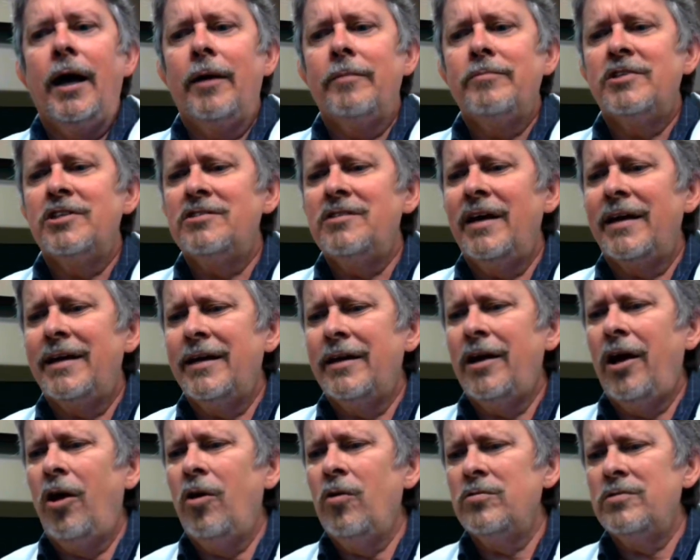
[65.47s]
Just like in
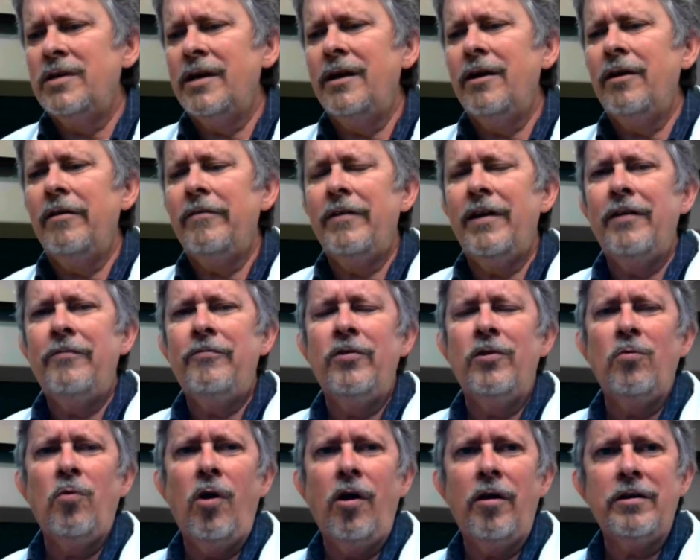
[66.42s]
a hotel, if you
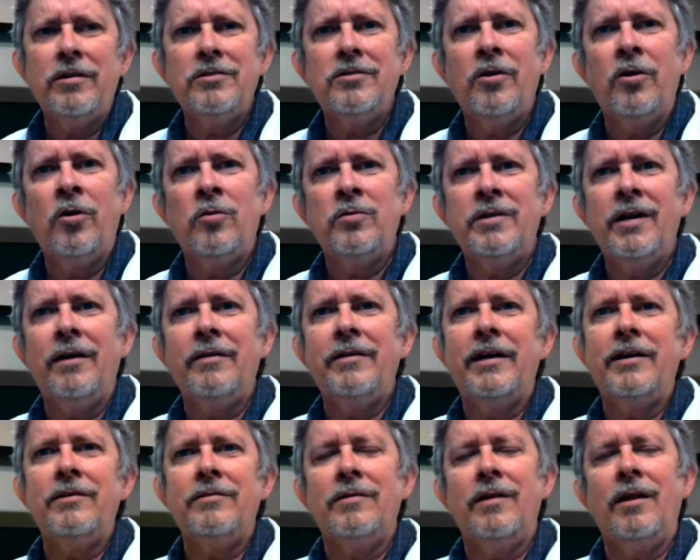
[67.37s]
walk into a hotel,
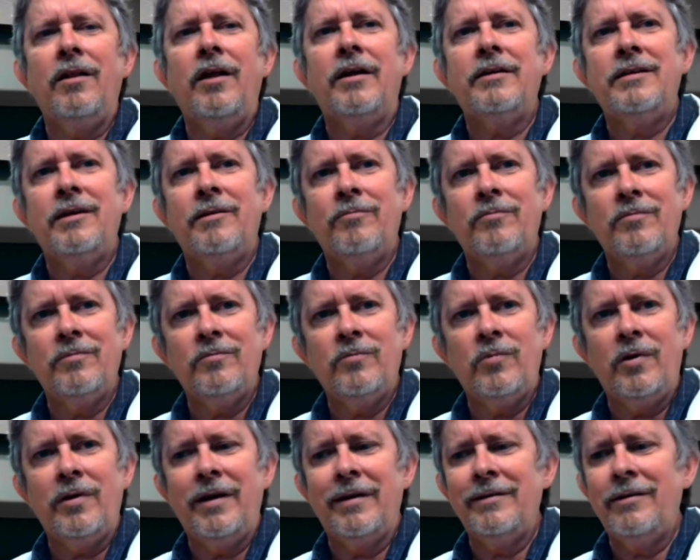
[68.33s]
a lot of times
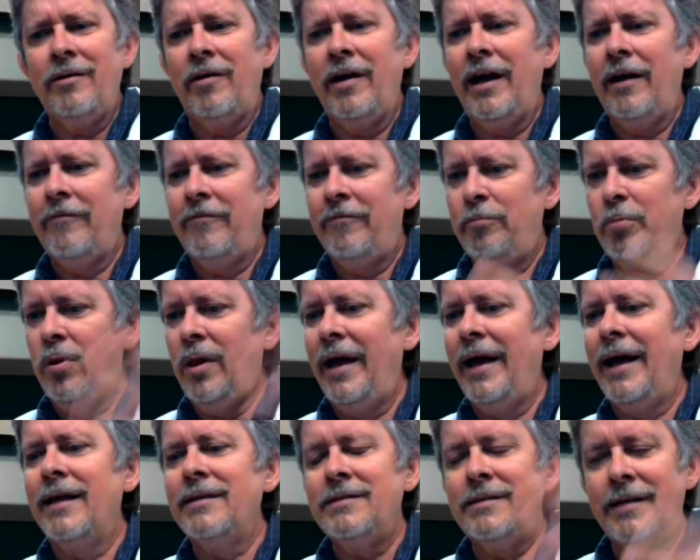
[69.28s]
they'll have
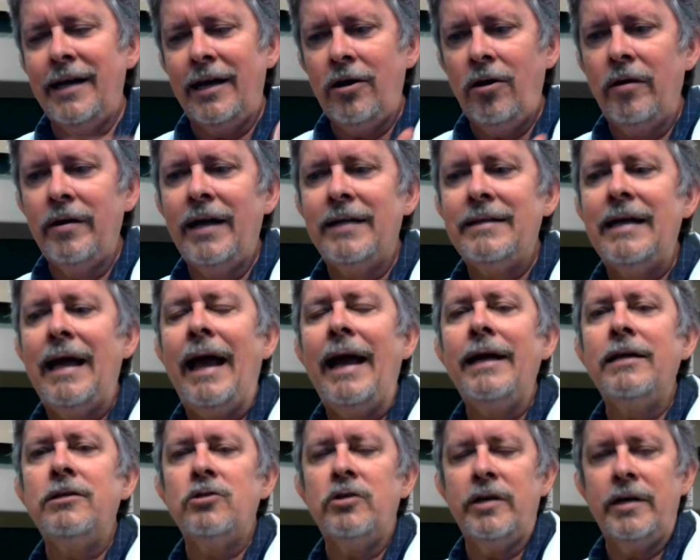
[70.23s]
plants, and they call that the
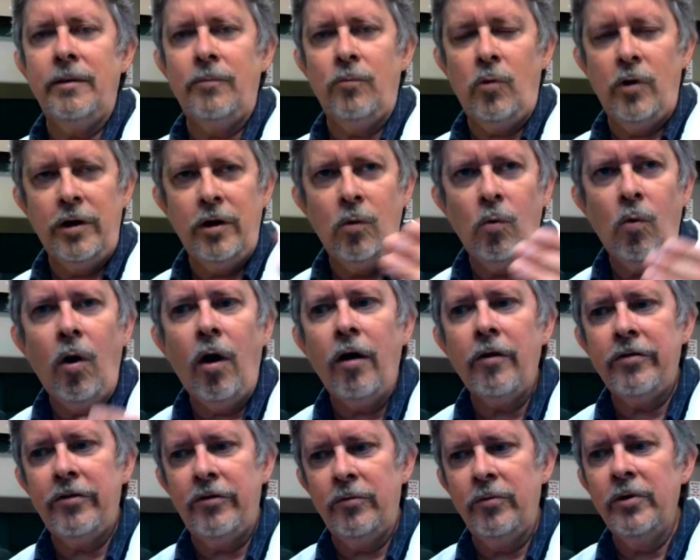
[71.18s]
atrium, where you walk
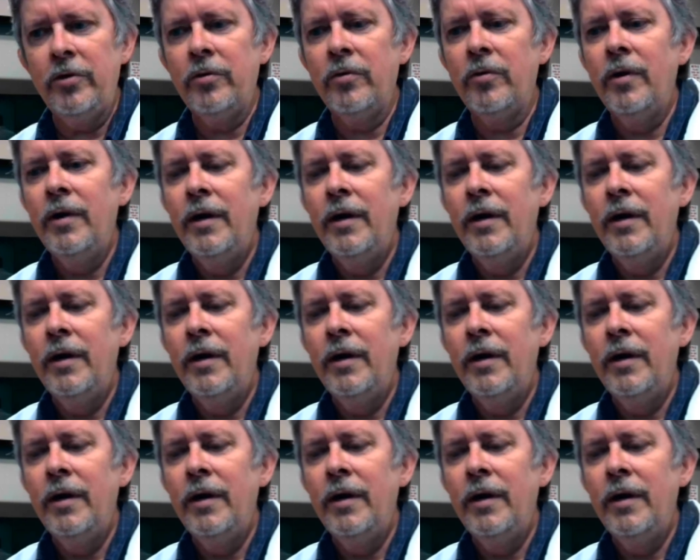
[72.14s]
through.